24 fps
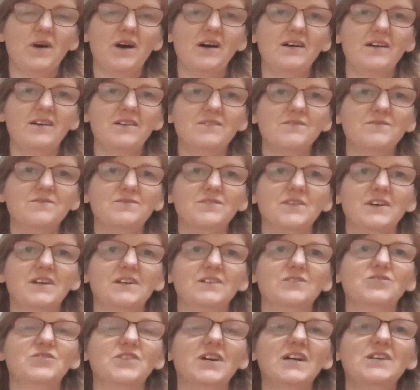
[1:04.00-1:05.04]
I've
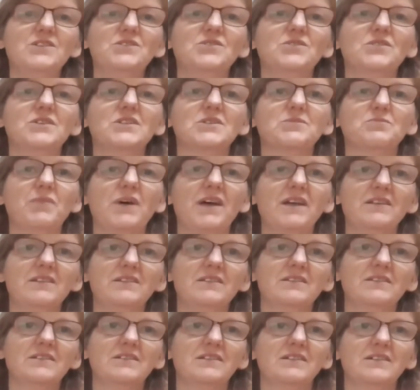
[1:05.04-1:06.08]
tried to
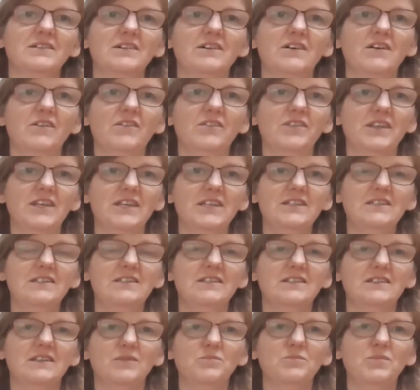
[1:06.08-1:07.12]
expand on
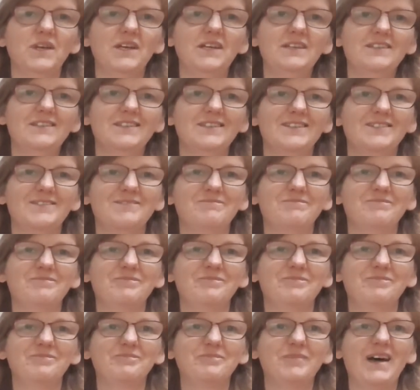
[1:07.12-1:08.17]
this a bit
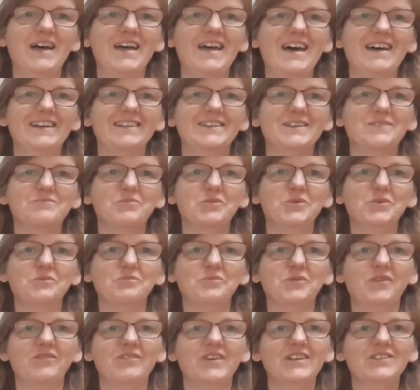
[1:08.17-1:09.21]
by adding more and
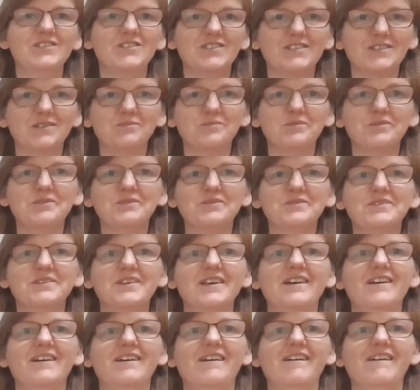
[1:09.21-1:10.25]
more vegetables
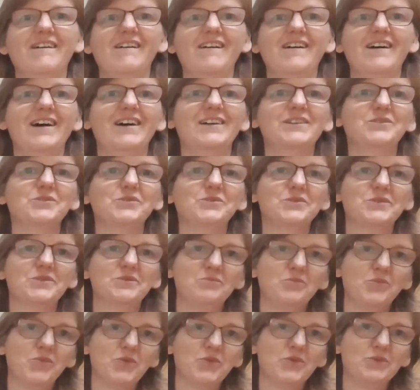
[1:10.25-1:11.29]
and also
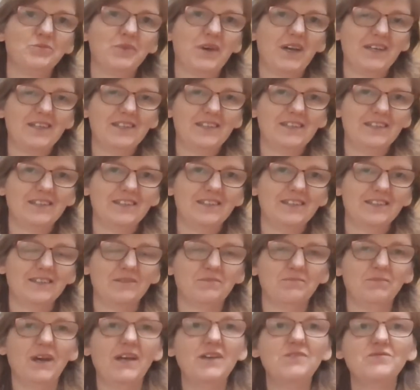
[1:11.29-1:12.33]
more spices.
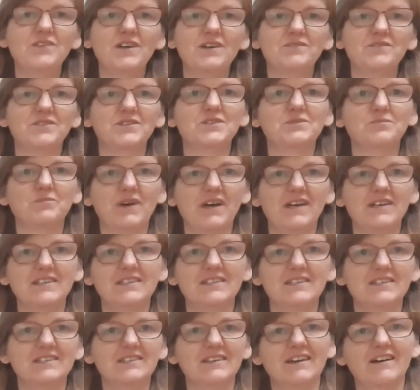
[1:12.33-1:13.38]
My favorite
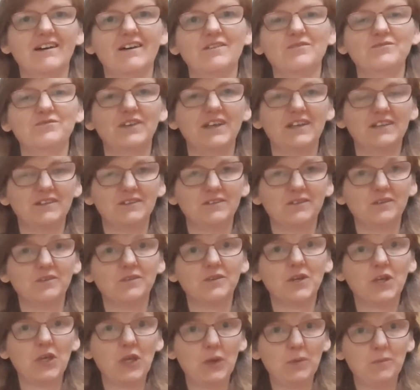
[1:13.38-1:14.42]
spices are fennel,
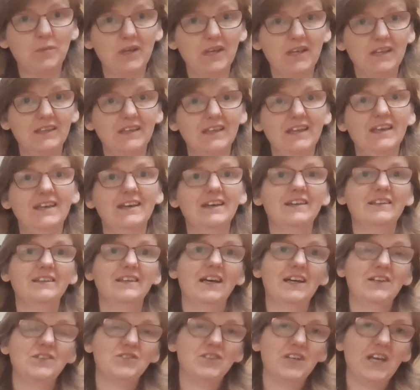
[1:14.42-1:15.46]
cumin,
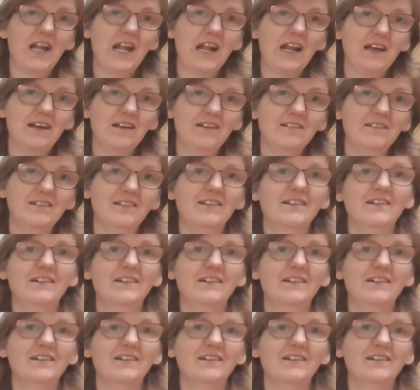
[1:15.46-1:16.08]
nigella